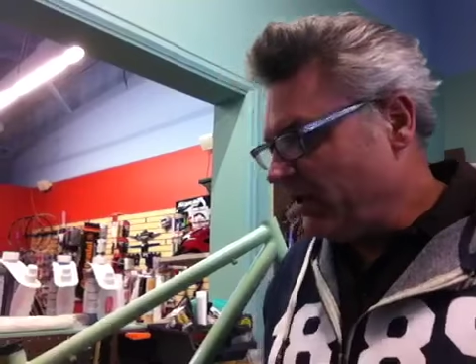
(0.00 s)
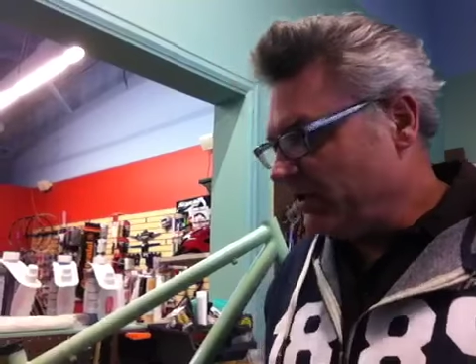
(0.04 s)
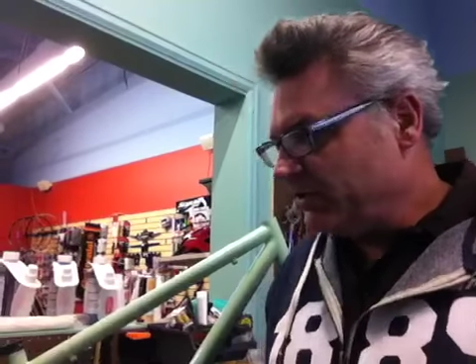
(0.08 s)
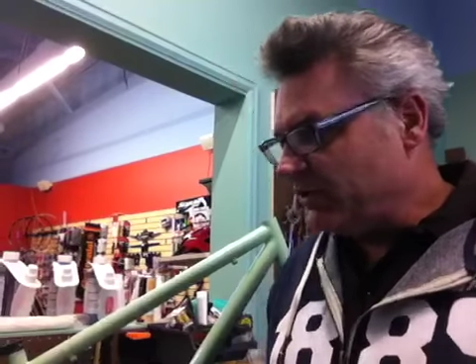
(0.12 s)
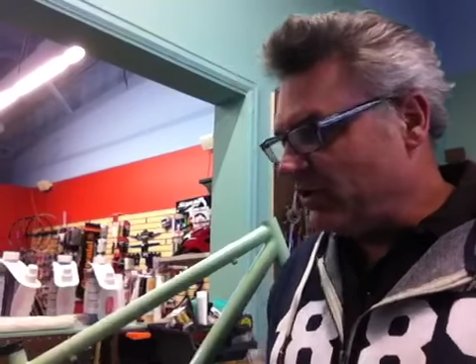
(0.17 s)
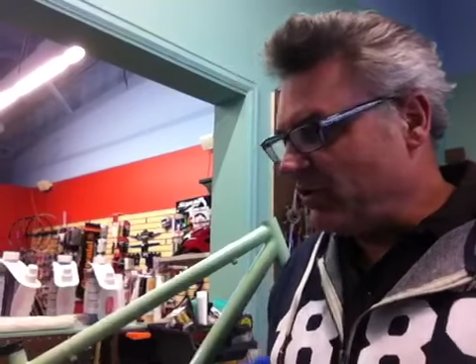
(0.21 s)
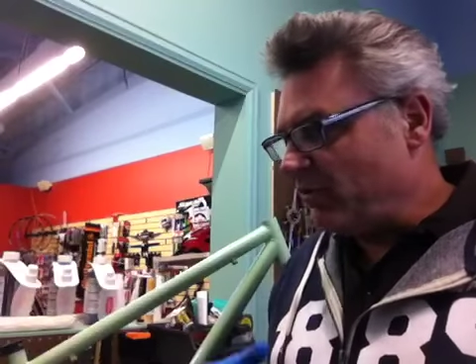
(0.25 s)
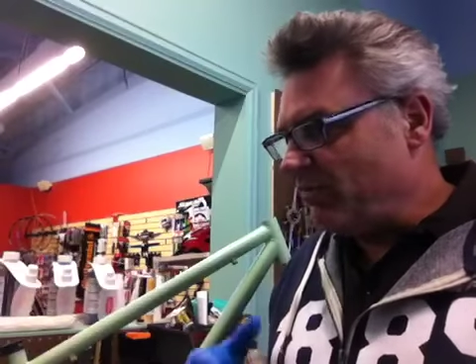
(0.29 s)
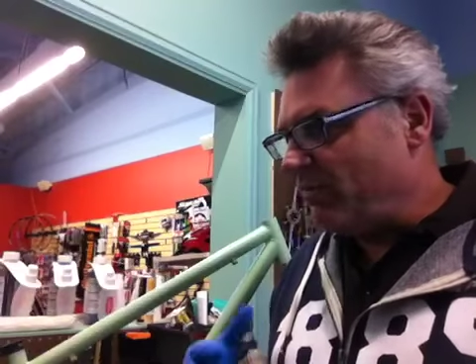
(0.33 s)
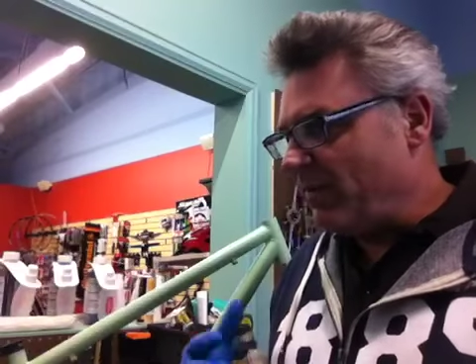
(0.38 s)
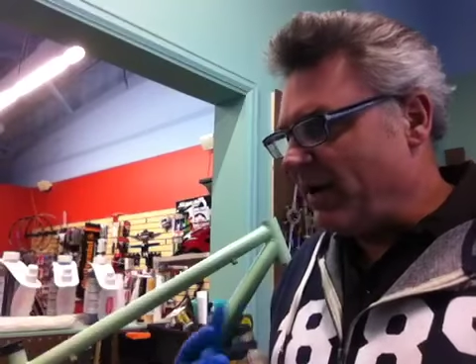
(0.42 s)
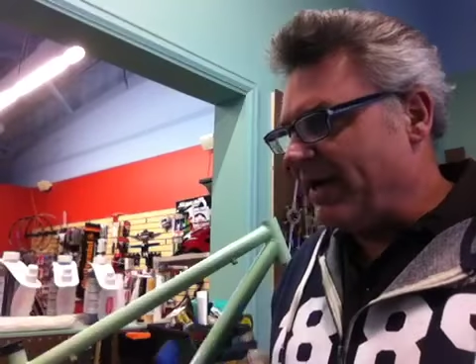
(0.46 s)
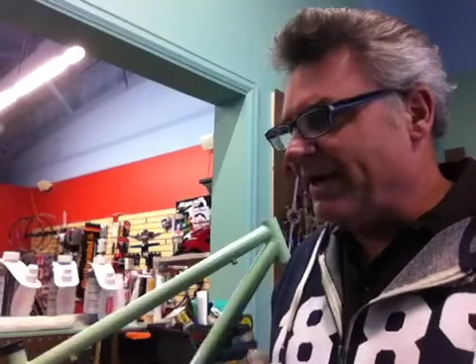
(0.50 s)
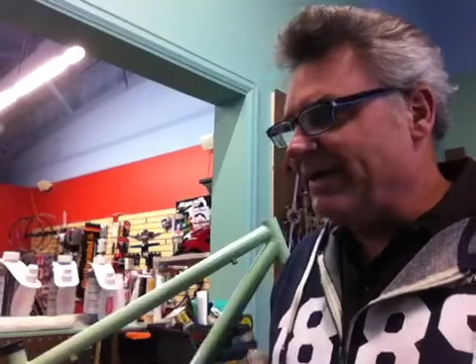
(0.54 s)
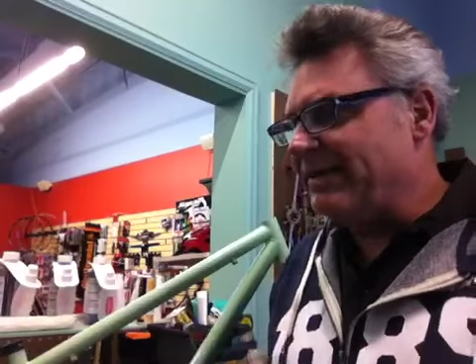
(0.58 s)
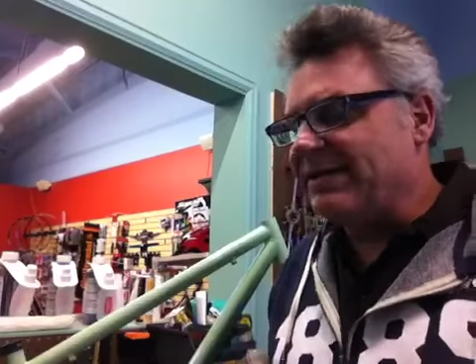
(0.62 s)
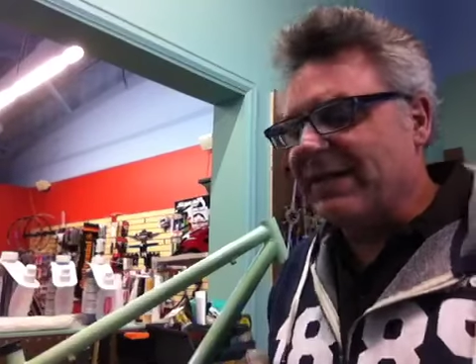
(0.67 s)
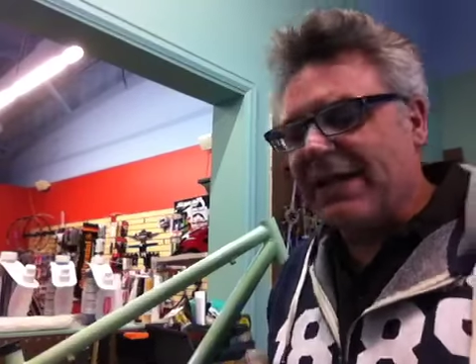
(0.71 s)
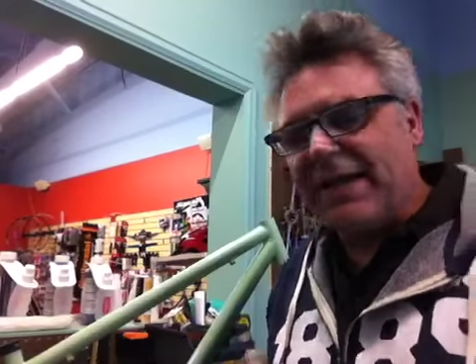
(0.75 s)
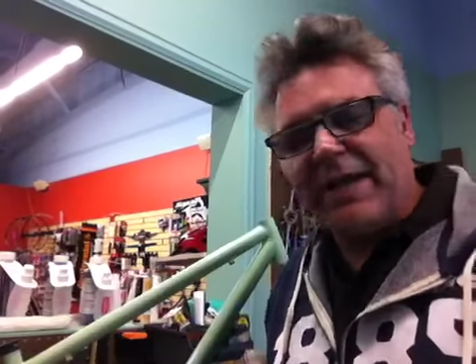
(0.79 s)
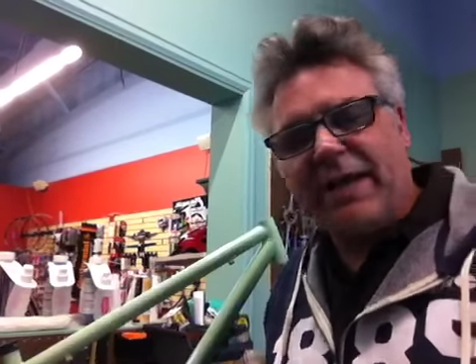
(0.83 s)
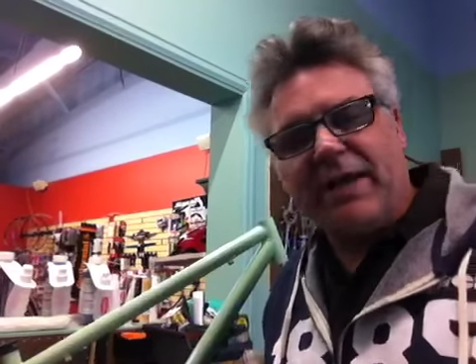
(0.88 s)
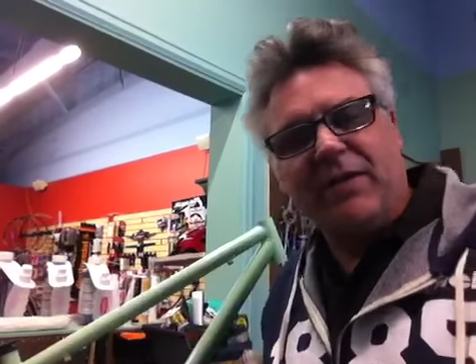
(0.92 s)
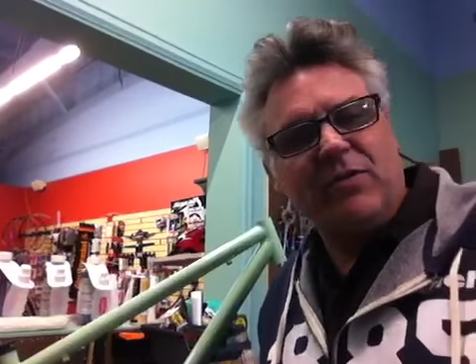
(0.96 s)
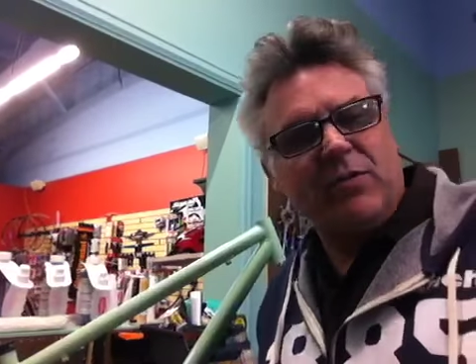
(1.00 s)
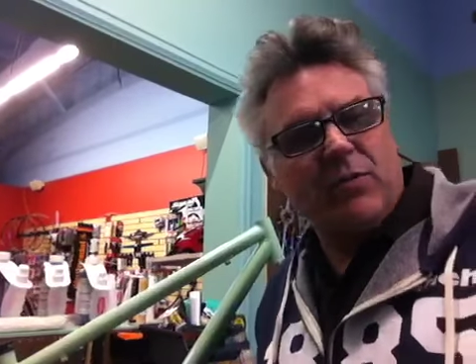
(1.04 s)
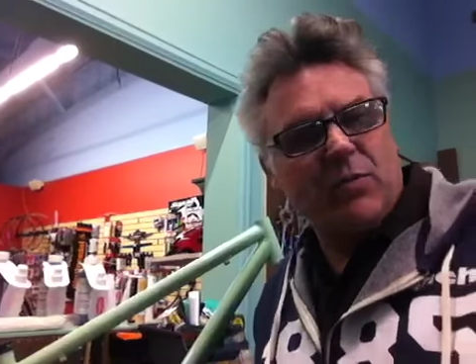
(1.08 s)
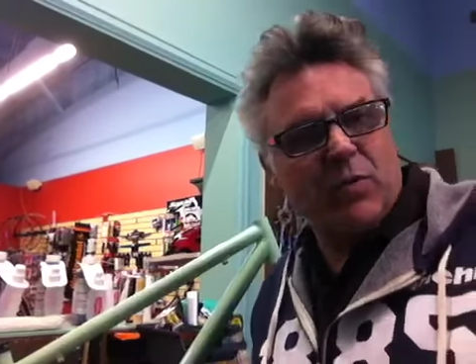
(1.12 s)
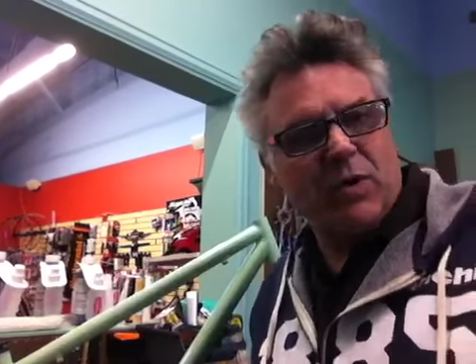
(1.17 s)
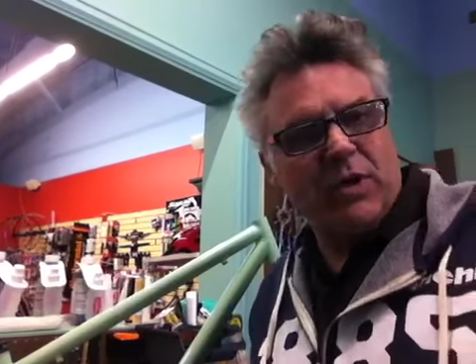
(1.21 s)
So my task